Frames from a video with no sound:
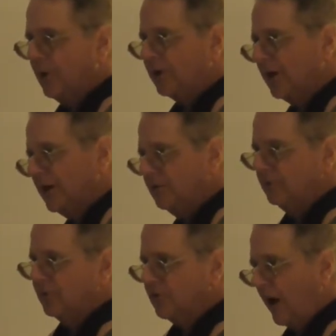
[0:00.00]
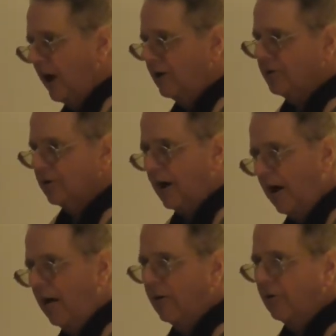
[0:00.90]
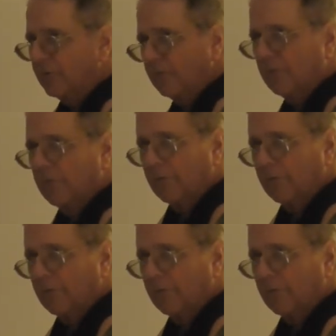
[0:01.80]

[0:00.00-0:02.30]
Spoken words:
breaking into your house."